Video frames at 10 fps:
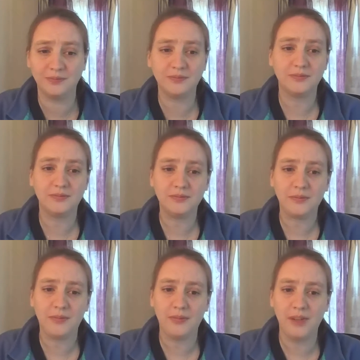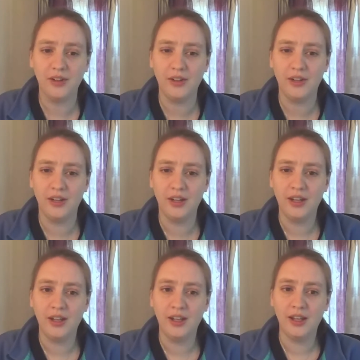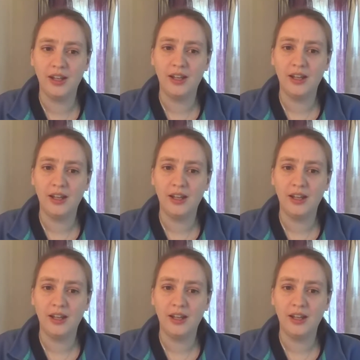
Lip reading: [no speech]